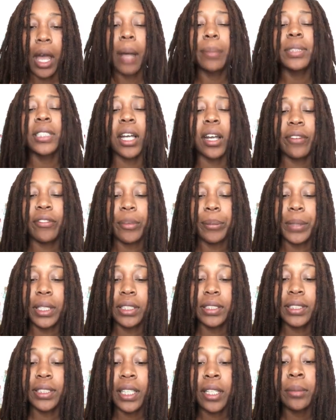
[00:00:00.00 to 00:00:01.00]
I'm sorry, from
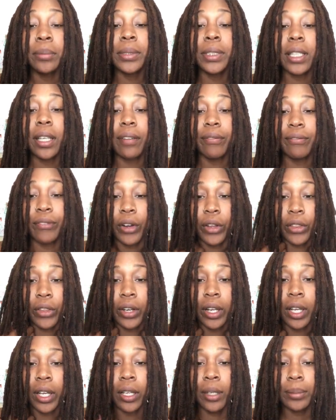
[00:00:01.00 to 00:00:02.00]
the tips and
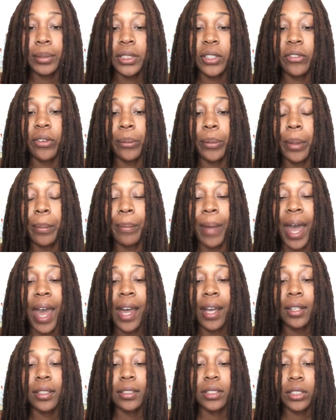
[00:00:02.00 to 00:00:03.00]
further up. So from the
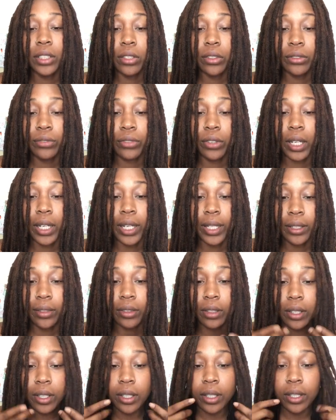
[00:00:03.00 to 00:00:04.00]
back to the front,
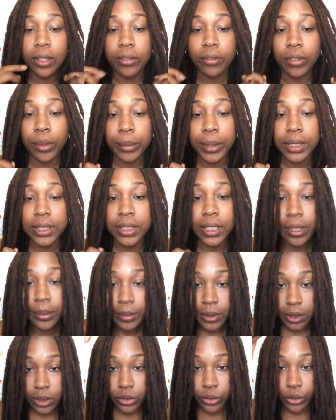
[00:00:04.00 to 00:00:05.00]
from the
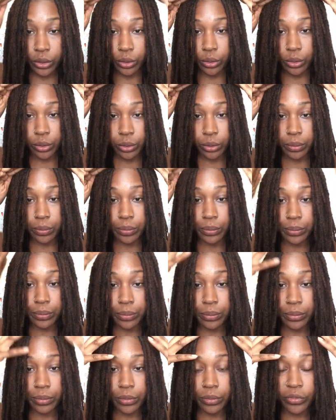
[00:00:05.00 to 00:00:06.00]
tips to
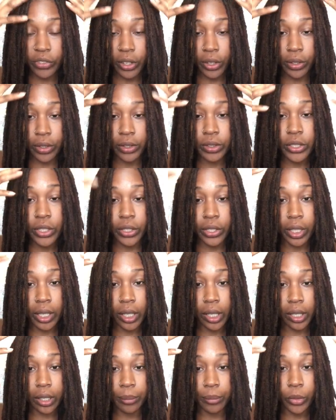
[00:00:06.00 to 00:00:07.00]

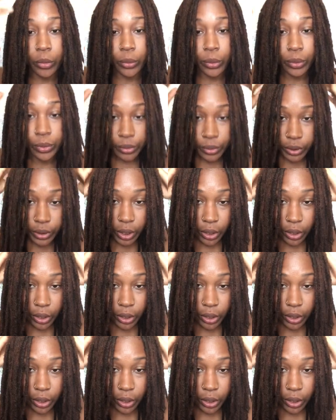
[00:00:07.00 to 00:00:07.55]
the root.